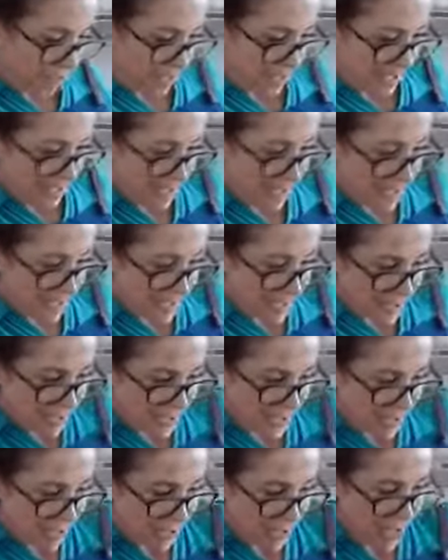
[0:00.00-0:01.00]
Say
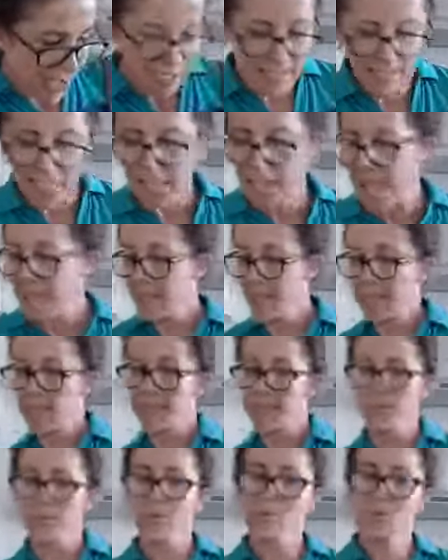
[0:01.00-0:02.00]
next. Okay,
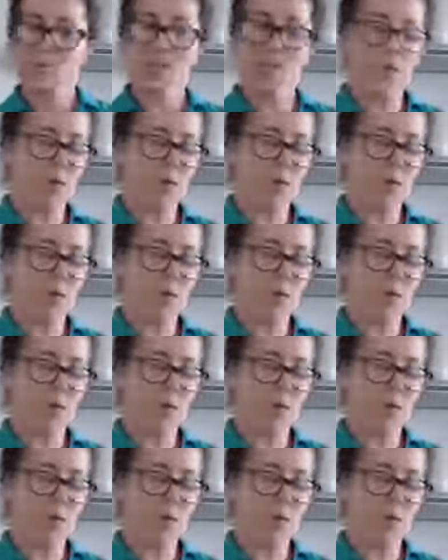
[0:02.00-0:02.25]
tablespoon